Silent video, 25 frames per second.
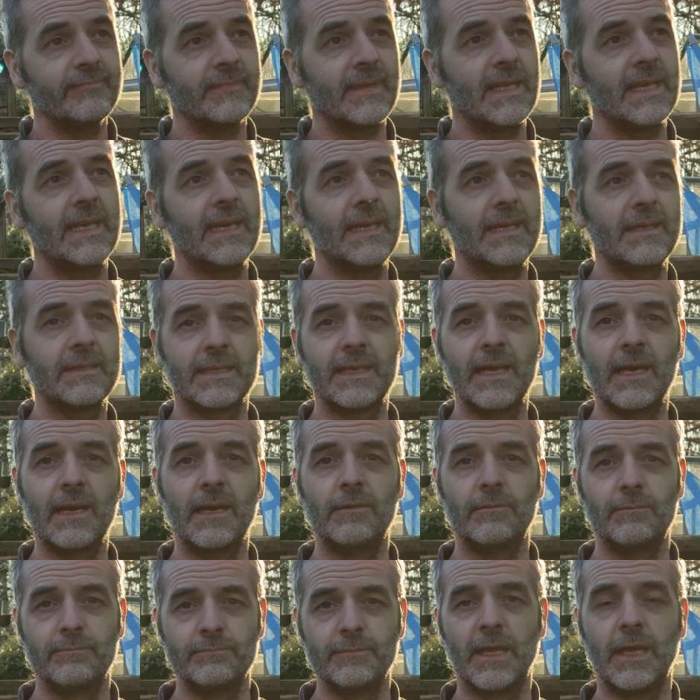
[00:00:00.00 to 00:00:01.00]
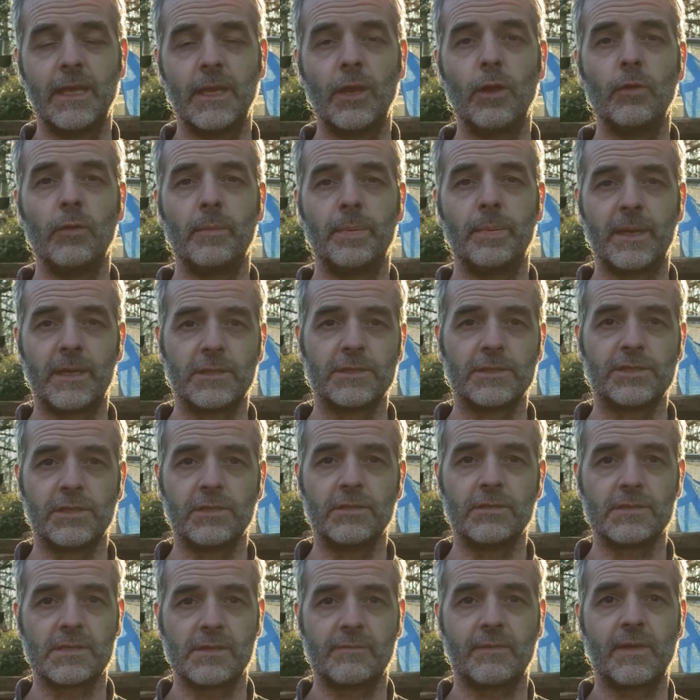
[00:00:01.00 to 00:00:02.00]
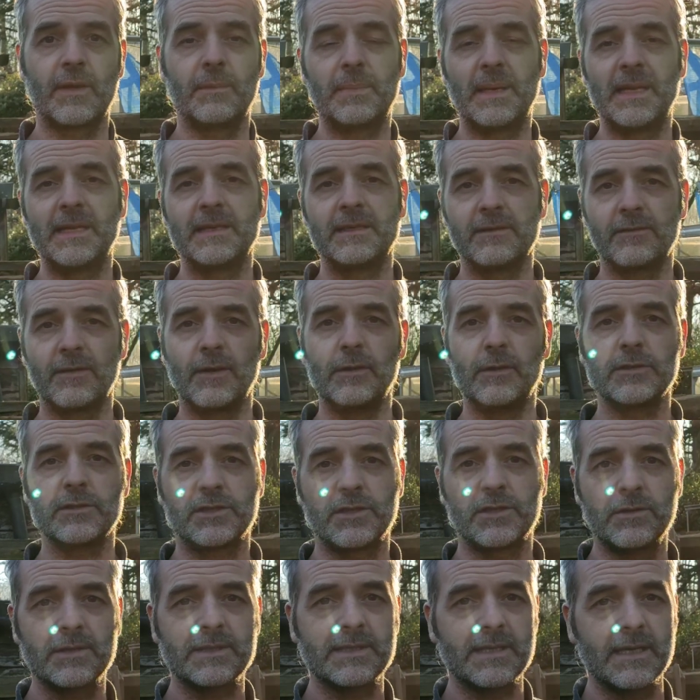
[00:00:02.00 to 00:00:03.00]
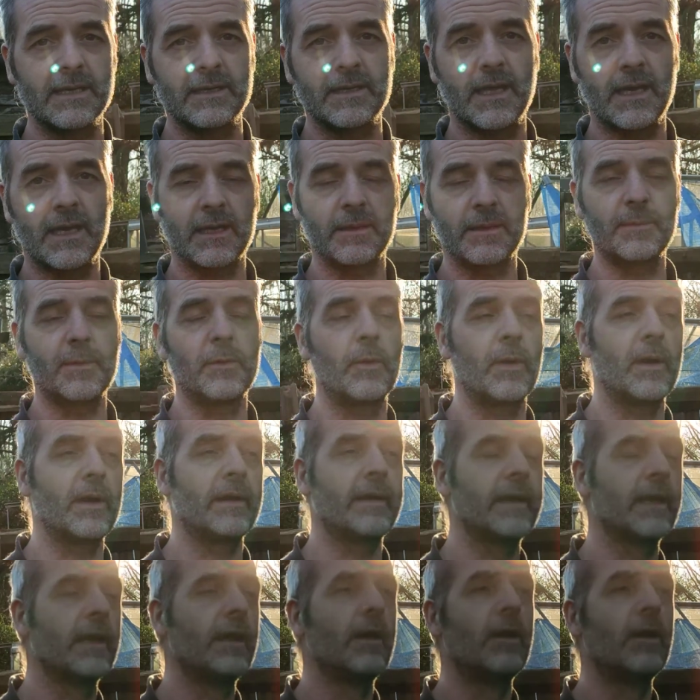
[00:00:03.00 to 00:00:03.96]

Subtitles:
Yeah, get an old pair of shoes. I've got plenty of old shoes there that I can be wearing,